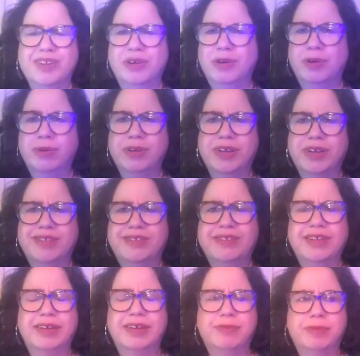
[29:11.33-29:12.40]
it's
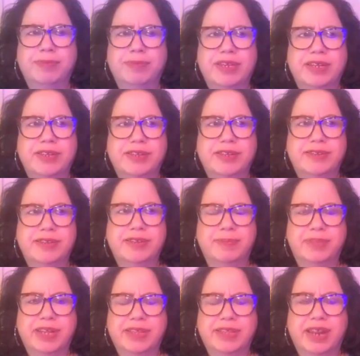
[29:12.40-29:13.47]
never been
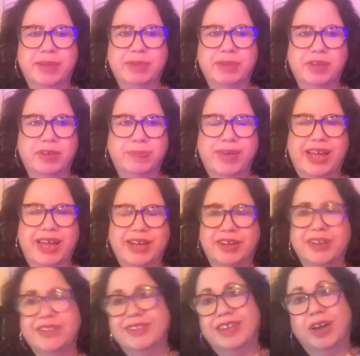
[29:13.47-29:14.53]
something that I would look back on
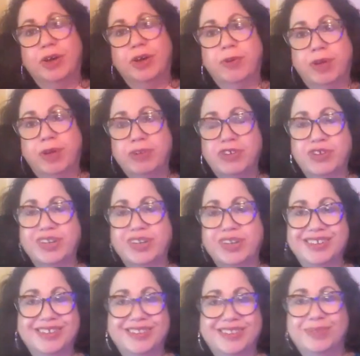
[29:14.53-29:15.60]
and say, oh, I wish I
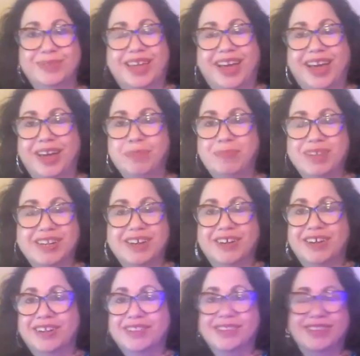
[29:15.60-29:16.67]
didn't do that,
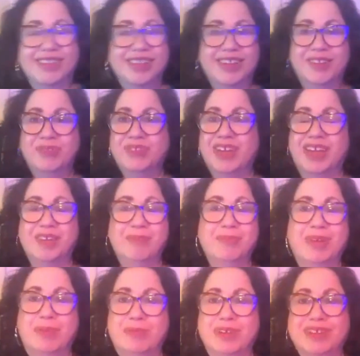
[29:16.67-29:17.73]
because I have
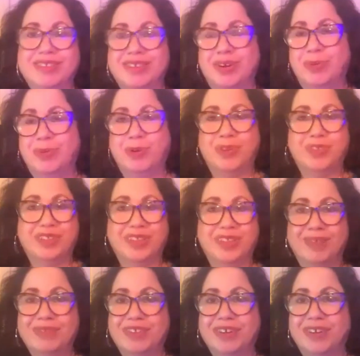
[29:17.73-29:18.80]
memories that are worth a
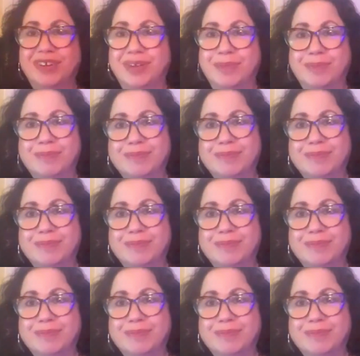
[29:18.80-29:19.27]
lifetime.